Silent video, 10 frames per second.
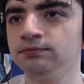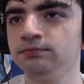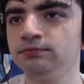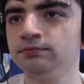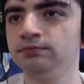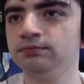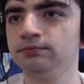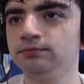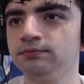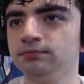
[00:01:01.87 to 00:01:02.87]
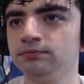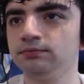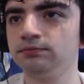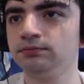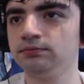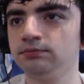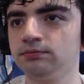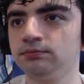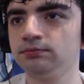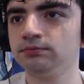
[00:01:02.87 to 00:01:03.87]

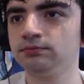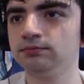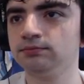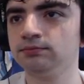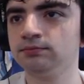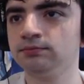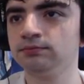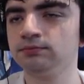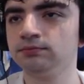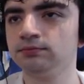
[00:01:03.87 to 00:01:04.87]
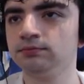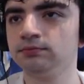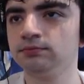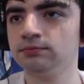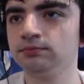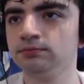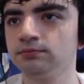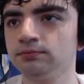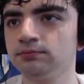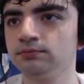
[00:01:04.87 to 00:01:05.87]

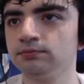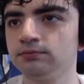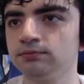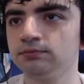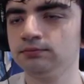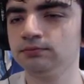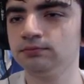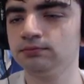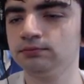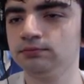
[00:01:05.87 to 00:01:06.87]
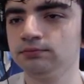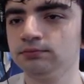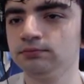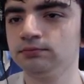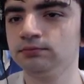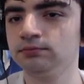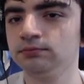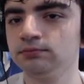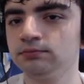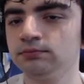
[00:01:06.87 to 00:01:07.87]

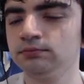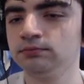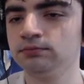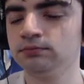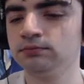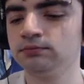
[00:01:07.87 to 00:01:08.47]
(not speaking)